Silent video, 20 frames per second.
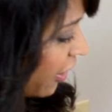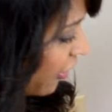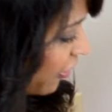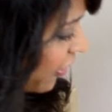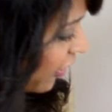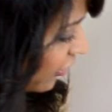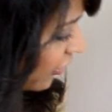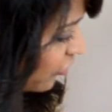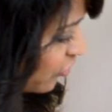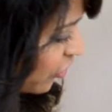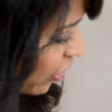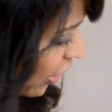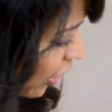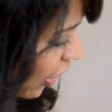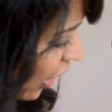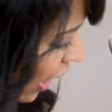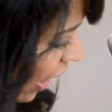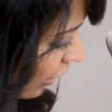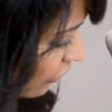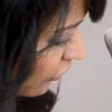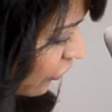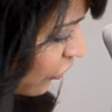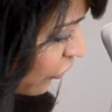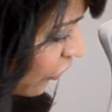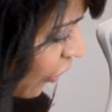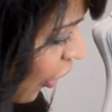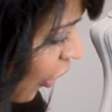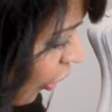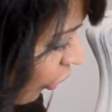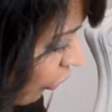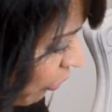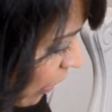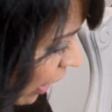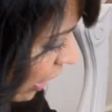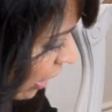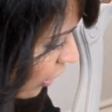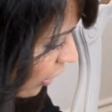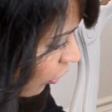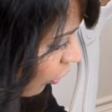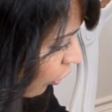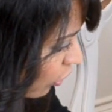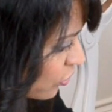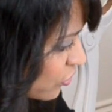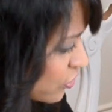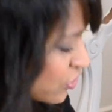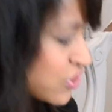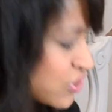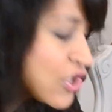This chair has so many gorgeous